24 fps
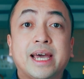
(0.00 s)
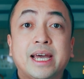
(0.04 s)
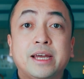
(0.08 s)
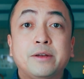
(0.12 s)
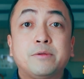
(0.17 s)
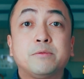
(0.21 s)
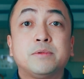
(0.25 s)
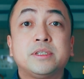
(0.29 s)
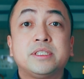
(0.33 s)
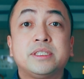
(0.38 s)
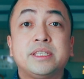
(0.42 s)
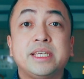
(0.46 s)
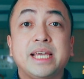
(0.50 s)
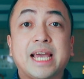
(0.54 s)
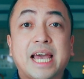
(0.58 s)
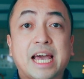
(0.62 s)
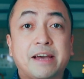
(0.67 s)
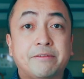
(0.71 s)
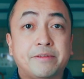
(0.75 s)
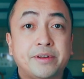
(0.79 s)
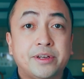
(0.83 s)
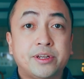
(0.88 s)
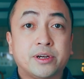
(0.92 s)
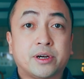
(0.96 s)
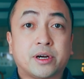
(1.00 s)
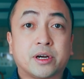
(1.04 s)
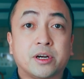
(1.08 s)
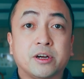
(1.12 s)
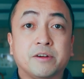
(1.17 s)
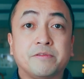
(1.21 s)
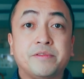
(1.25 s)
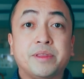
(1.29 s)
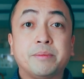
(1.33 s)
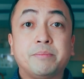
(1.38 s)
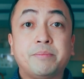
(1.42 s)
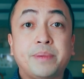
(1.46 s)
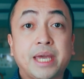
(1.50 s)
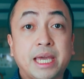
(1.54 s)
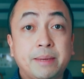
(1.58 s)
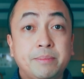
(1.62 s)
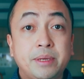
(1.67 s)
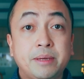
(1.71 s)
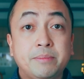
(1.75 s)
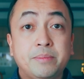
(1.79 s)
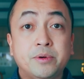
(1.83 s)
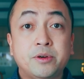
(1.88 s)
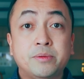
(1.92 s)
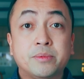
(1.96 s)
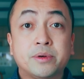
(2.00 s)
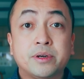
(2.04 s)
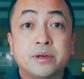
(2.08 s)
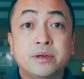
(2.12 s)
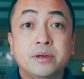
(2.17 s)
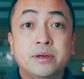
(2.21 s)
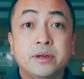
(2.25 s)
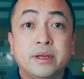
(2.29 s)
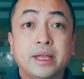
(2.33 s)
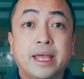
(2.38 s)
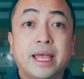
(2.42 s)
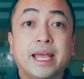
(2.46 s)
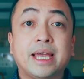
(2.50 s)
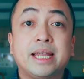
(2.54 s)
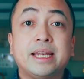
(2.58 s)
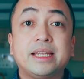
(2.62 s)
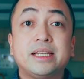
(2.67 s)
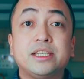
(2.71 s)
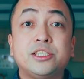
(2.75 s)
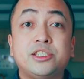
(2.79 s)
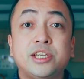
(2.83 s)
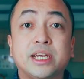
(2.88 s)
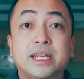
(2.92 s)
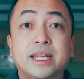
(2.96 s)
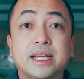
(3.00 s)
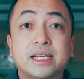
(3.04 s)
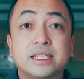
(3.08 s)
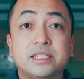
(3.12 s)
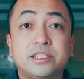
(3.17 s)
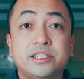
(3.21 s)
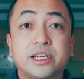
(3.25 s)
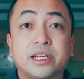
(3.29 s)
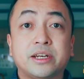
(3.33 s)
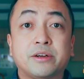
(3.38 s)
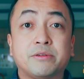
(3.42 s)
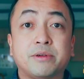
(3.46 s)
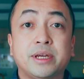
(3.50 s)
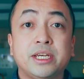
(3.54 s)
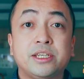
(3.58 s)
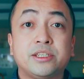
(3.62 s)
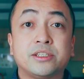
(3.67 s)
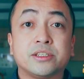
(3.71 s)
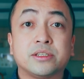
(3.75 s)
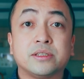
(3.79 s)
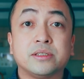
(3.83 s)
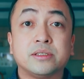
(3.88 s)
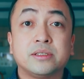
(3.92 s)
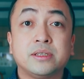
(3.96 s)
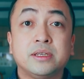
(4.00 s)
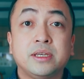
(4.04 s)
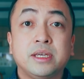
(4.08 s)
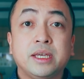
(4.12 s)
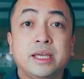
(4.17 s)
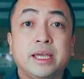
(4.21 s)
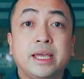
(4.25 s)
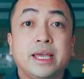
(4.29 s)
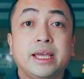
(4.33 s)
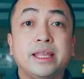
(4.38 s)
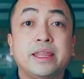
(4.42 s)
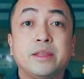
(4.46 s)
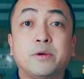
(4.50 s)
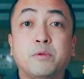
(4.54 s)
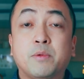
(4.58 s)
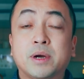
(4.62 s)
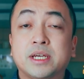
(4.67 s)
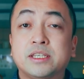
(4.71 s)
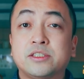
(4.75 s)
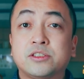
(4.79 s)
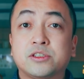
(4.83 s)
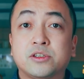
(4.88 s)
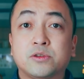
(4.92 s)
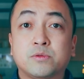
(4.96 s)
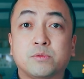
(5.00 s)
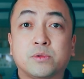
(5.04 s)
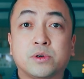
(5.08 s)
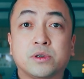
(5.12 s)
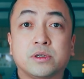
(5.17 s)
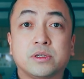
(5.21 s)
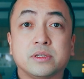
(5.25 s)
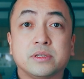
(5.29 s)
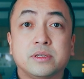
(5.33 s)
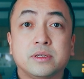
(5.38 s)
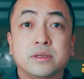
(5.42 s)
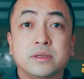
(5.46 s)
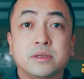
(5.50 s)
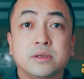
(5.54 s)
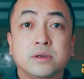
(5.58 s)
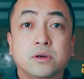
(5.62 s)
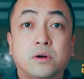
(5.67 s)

that was the avatar of the baby boomer and Gen X generations in the Western world,